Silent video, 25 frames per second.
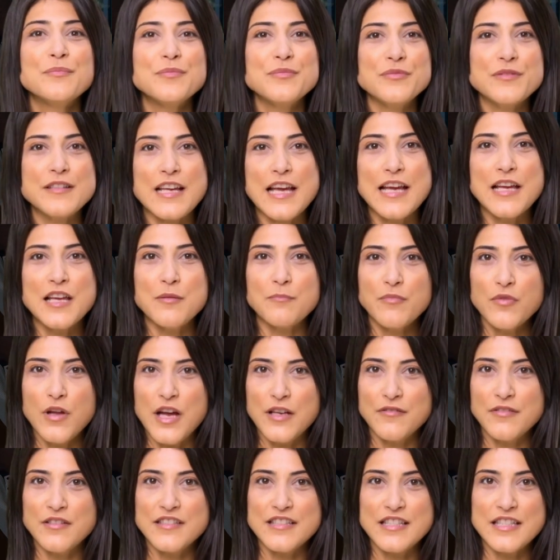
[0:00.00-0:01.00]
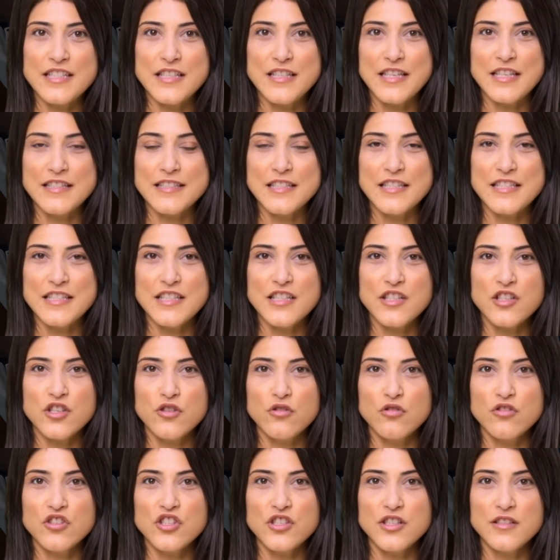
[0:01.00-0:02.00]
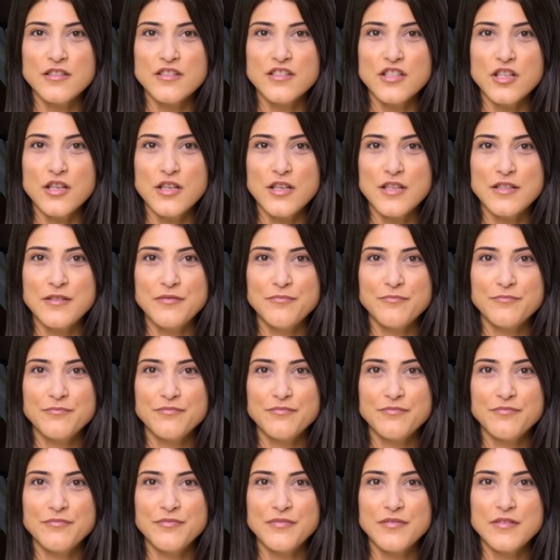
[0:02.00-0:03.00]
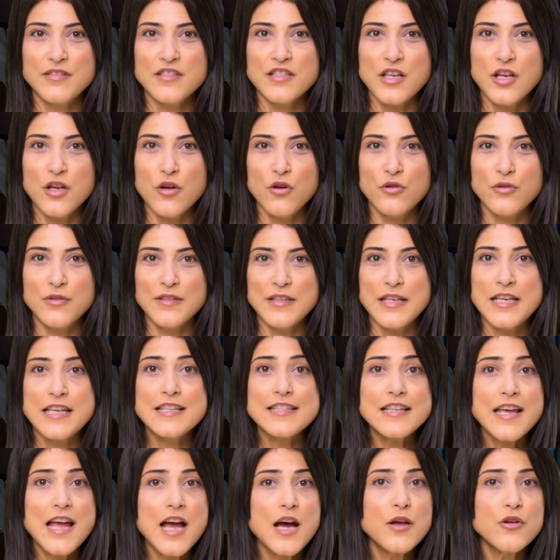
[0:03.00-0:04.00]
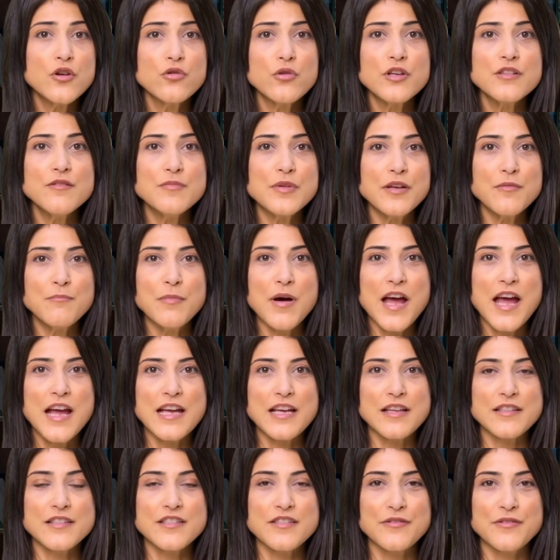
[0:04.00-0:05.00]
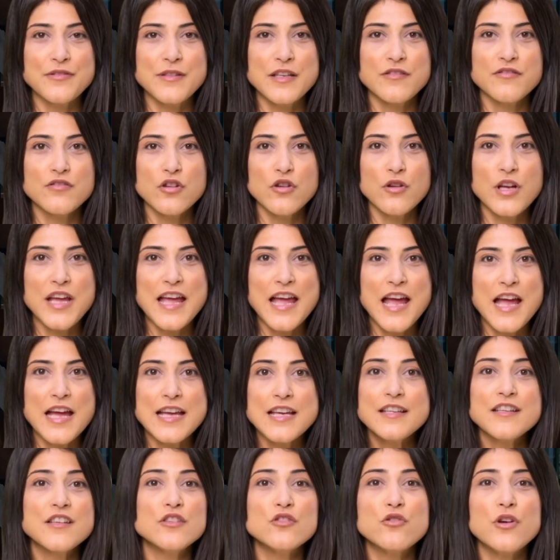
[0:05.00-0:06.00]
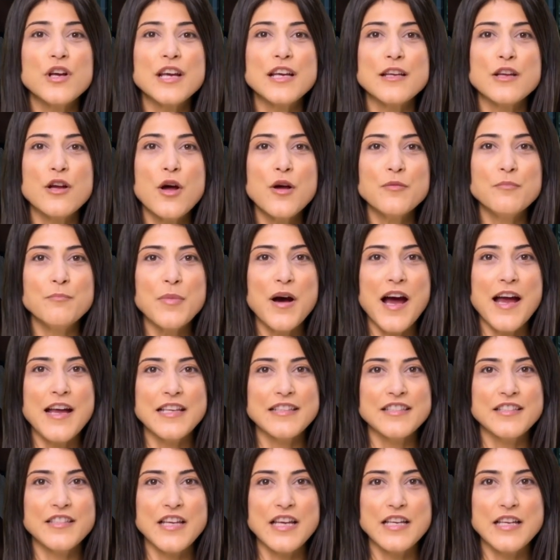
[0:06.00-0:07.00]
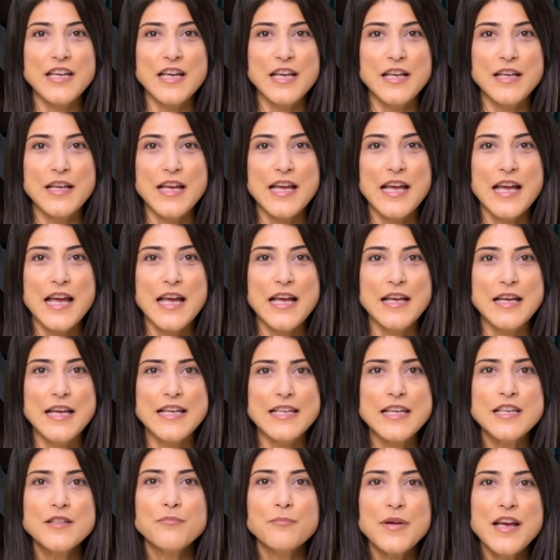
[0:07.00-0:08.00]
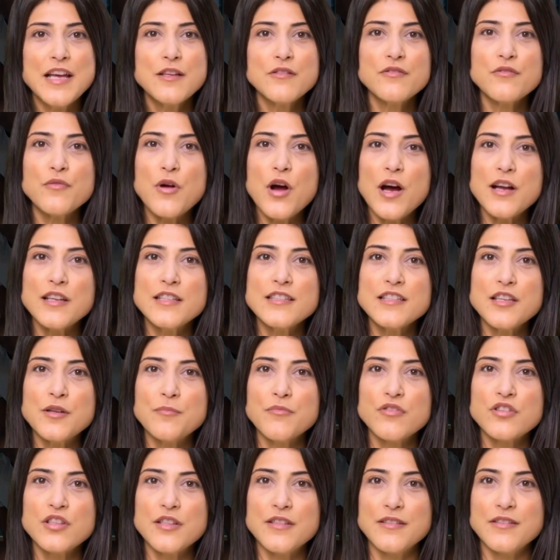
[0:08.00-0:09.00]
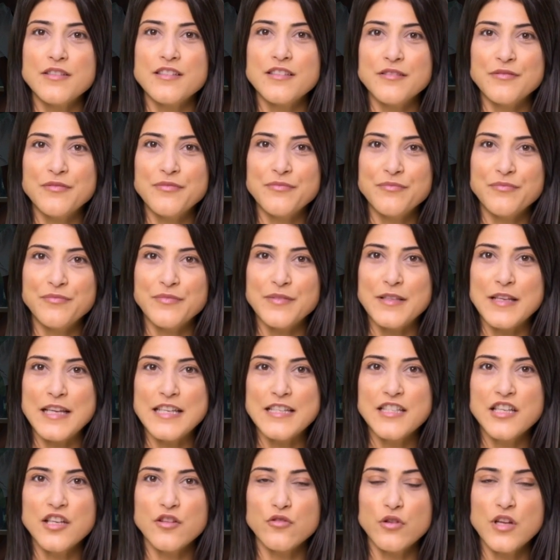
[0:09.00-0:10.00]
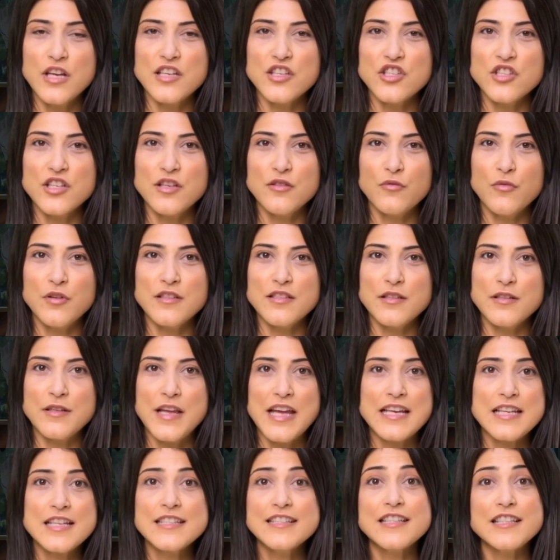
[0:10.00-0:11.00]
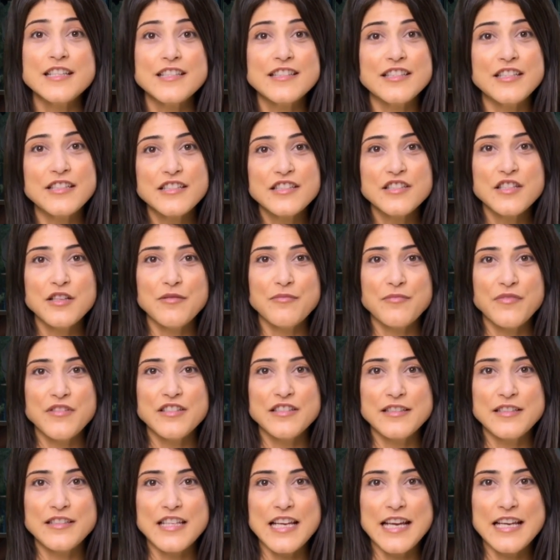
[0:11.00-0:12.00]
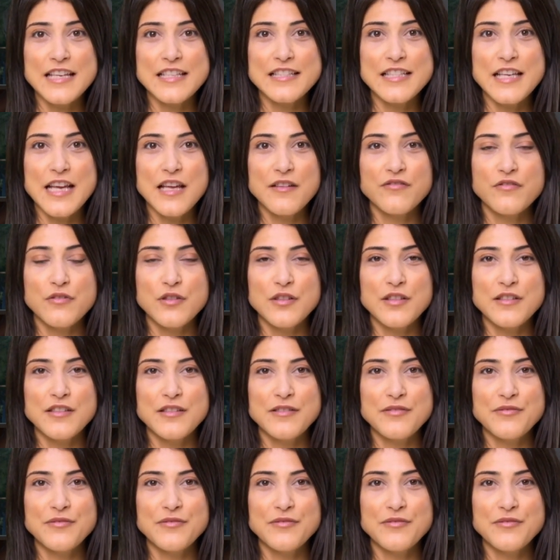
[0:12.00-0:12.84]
Data privacy is a huge concern. So, is algorithmic bias? If your AI is trained on biased data, it can make flawed assumptions. Integration with legacy systems takes effort.